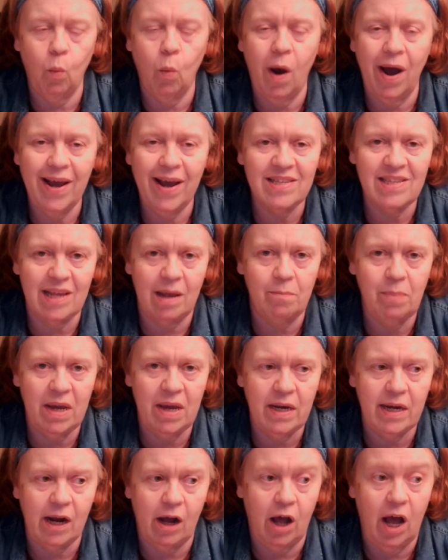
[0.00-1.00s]
Why is that
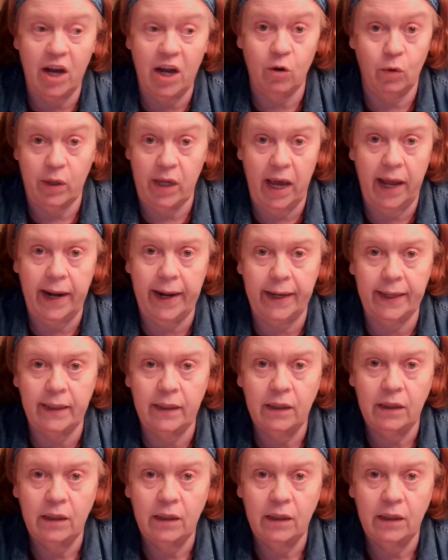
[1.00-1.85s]
bad now? I don't get it.